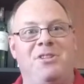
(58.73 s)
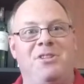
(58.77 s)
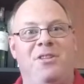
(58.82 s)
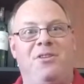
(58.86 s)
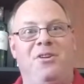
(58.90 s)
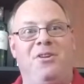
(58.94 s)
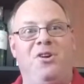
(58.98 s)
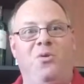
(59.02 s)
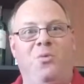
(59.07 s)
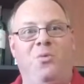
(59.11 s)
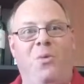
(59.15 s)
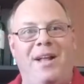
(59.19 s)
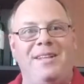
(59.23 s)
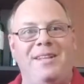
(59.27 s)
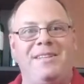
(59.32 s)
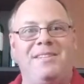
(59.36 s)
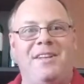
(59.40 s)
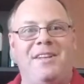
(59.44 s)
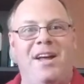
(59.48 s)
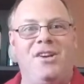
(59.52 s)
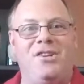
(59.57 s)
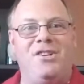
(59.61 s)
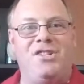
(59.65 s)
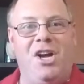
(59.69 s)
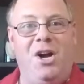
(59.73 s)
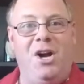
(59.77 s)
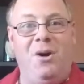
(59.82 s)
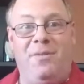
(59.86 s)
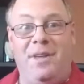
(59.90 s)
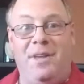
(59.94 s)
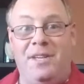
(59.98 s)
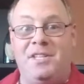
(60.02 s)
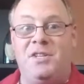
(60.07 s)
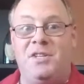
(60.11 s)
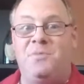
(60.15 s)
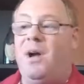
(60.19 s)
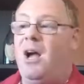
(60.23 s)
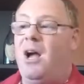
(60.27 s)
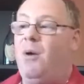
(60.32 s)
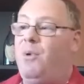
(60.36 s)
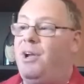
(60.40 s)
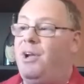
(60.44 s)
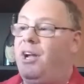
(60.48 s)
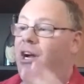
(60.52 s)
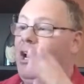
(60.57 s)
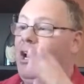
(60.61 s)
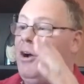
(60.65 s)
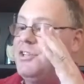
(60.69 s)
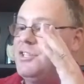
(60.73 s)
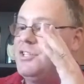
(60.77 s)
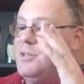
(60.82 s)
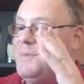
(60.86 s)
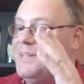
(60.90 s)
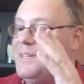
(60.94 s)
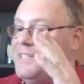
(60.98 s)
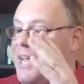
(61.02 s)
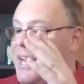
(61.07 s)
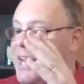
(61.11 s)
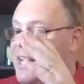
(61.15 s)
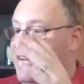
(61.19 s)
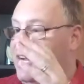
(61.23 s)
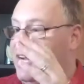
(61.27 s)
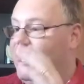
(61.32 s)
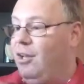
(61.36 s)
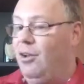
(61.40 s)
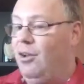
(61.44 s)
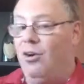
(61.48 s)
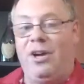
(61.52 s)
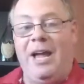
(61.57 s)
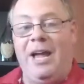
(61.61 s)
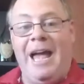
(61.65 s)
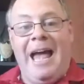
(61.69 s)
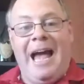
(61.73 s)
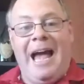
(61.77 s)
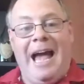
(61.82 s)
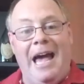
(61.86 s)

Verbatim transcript: the new Wednesday show. This is where we're going to be taking a look